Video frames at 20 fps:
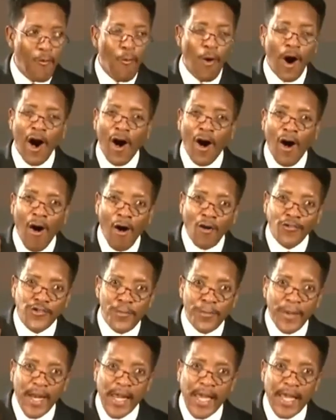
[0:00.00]
will
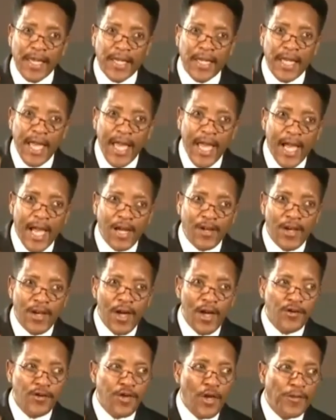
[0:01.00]
ultimately lead
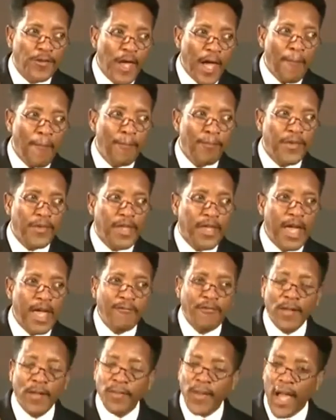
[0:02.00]
to them
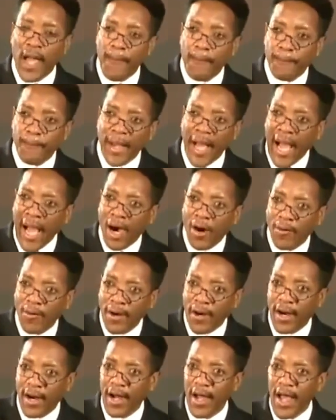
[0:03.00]
giving their
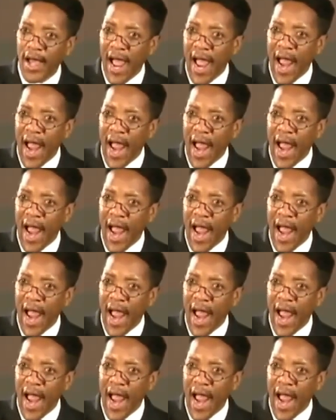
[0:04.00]
power